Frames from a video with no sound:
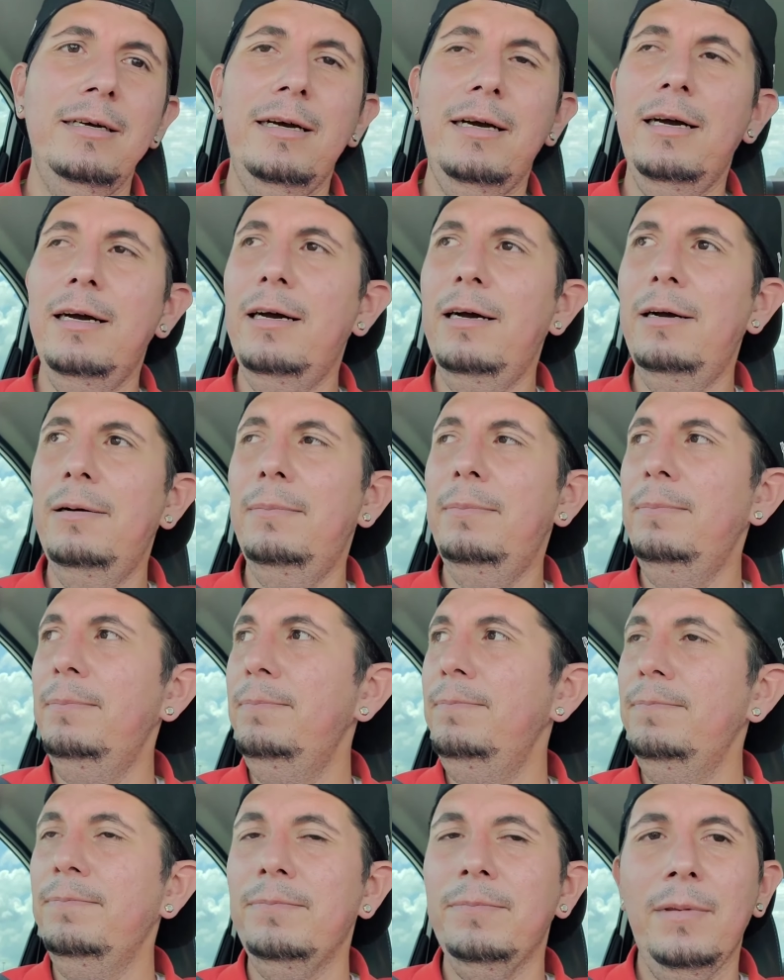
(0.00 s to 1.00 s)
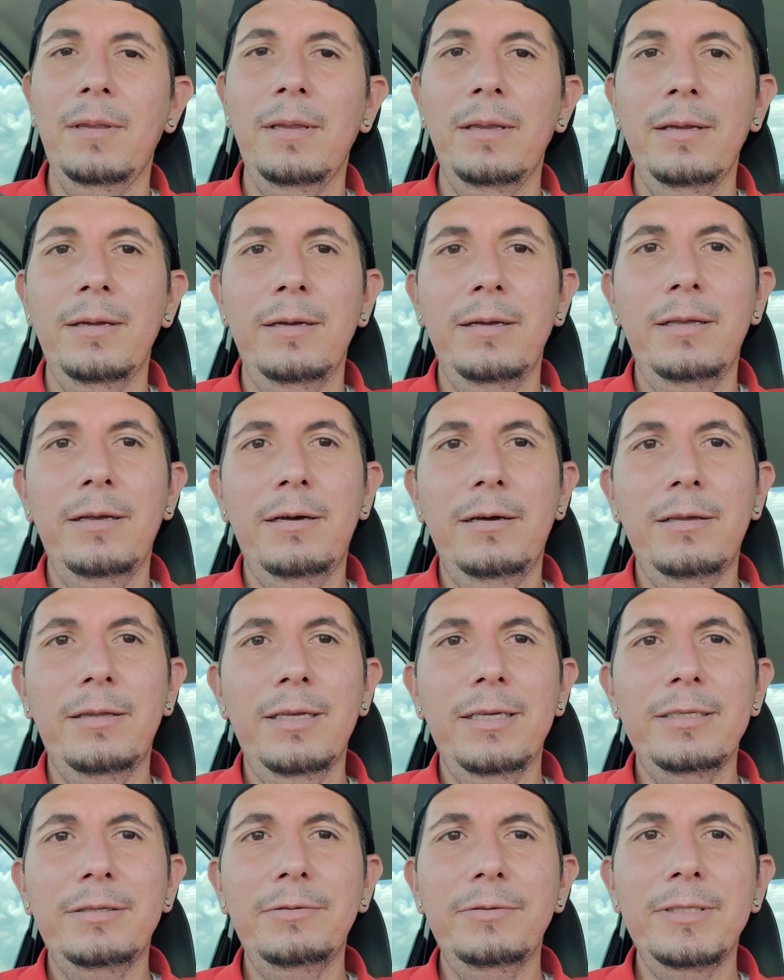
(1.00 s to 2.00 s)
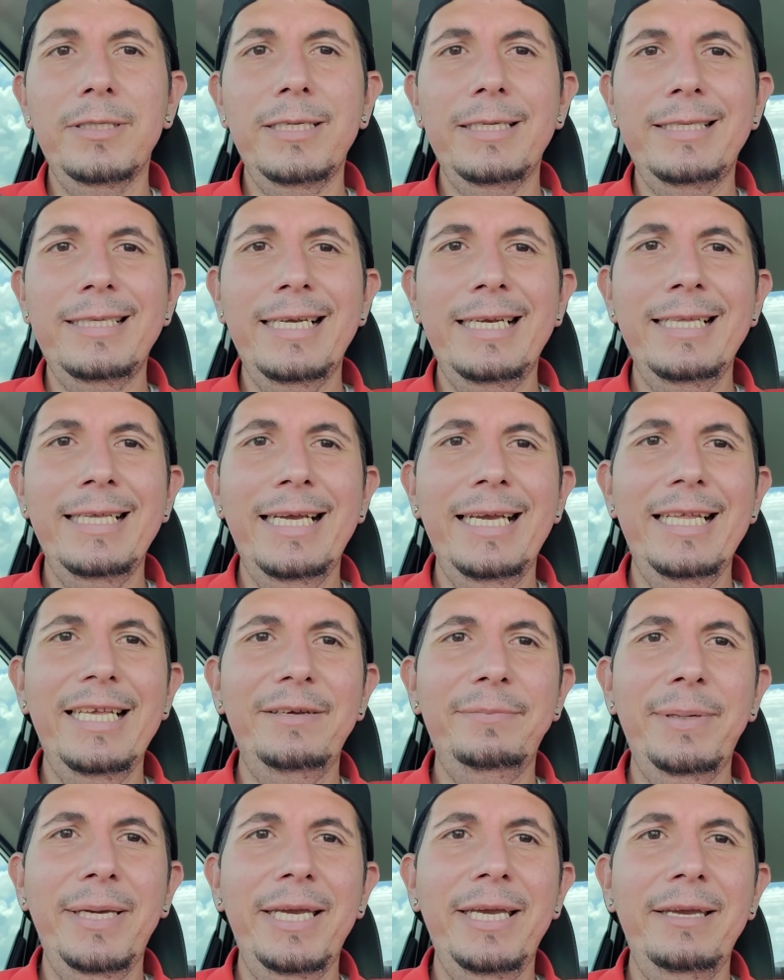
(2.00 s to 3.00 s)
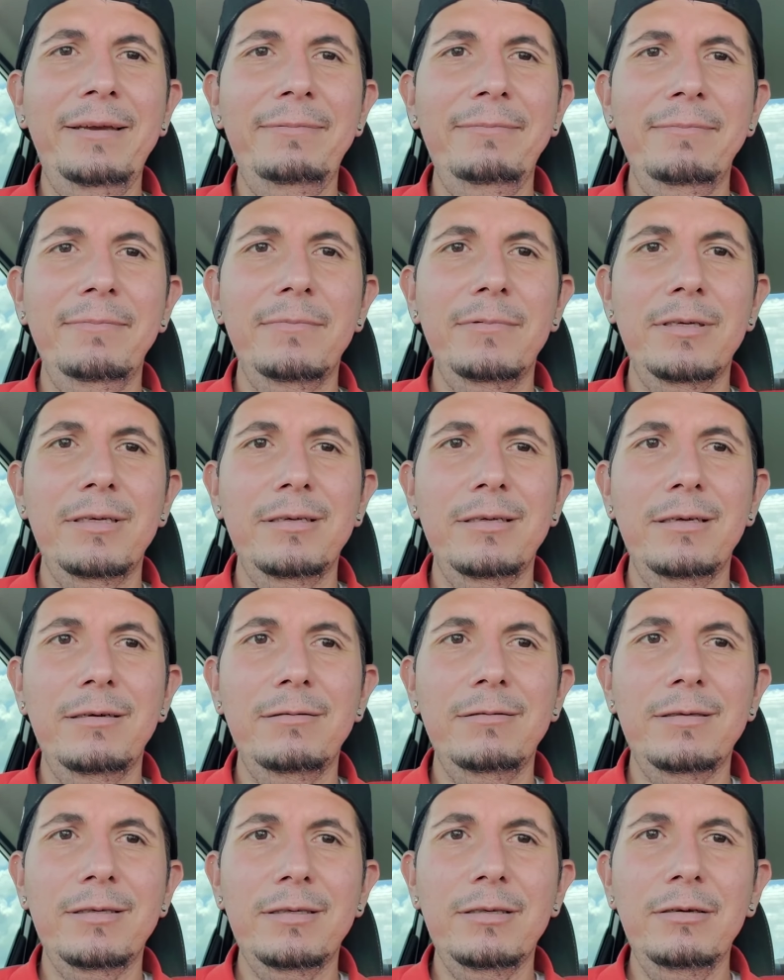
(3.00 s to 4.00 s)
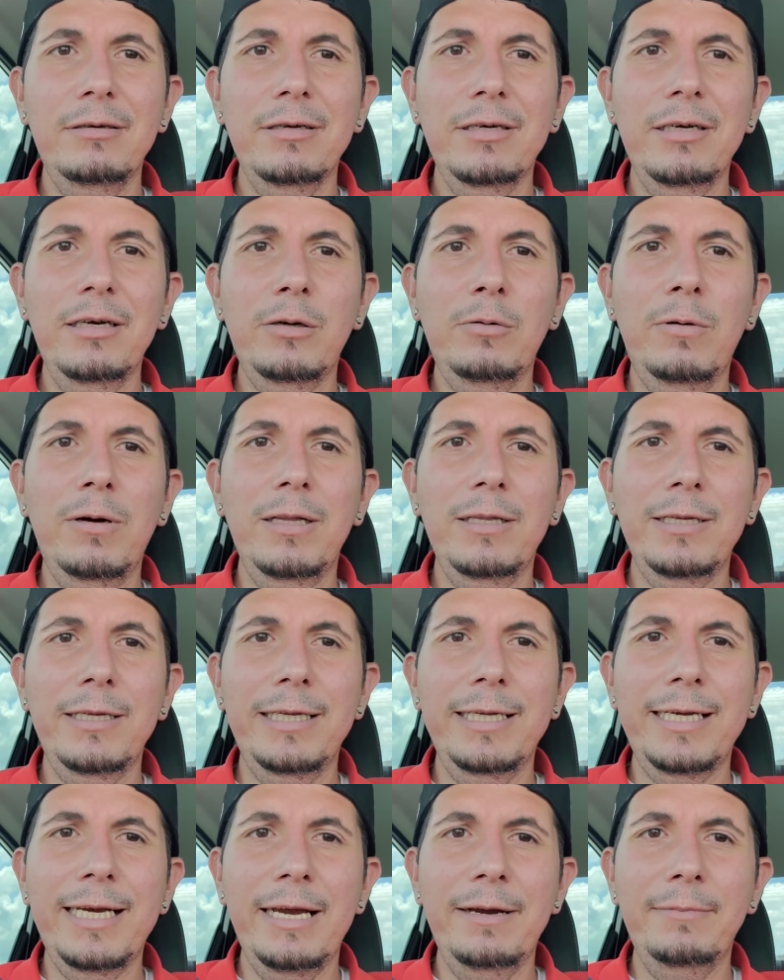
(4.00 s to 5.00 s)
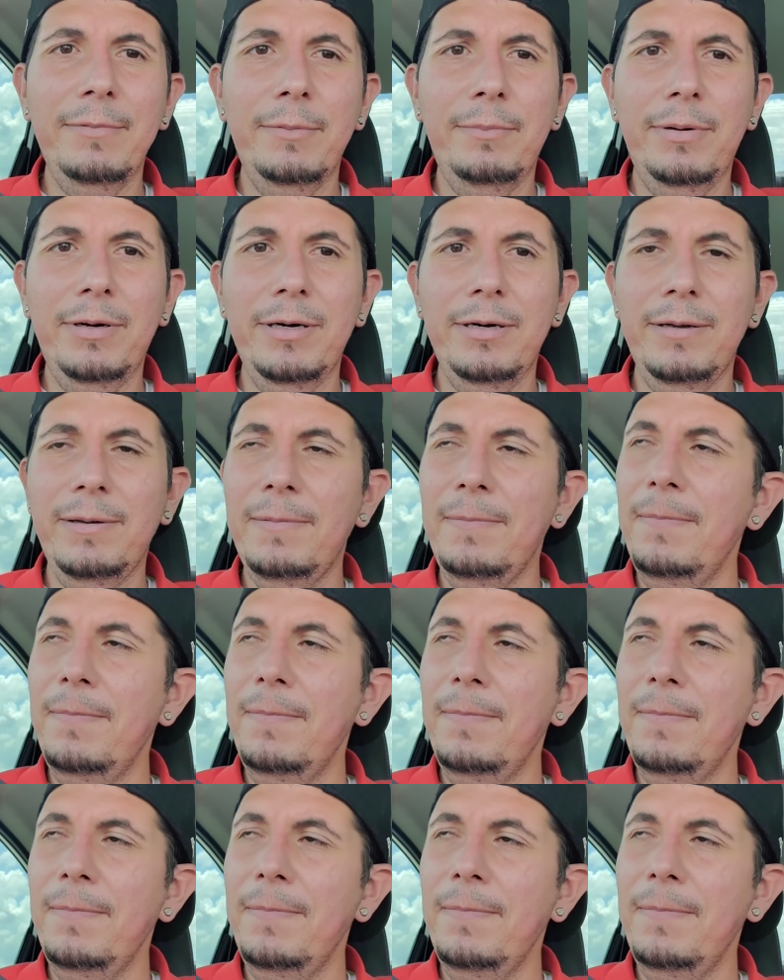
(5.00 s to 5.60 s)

Um, you know, this one's the 1080p. You know, still good quality camera, but